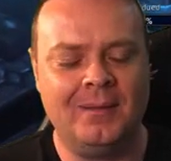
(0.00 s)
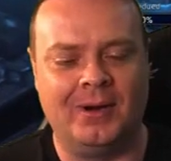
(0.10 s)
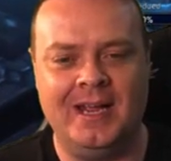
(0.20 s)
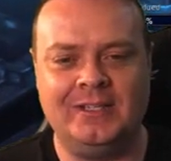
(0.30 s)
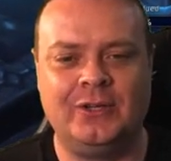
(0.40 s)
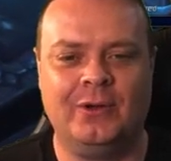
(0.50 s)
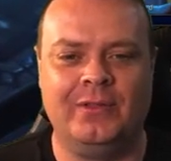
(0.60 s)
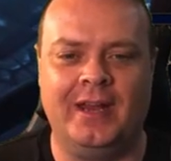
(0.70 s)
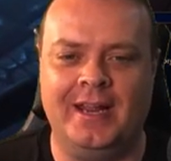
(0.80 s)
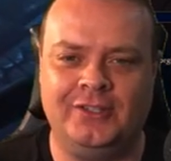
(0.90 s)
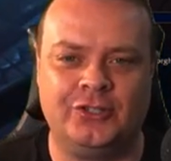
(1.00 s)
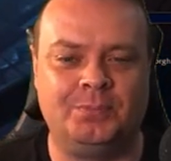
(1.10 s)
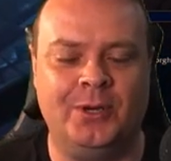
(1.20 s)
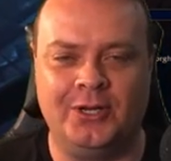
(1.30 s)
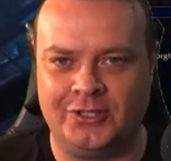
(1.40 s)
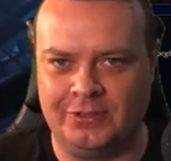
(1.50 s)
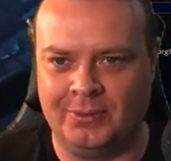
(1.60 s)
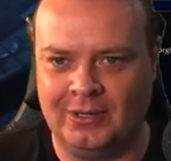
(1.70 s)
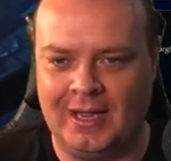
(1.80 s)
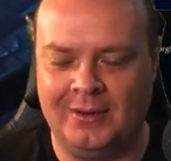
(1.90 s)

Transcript: But it is cool that it is just purchasable.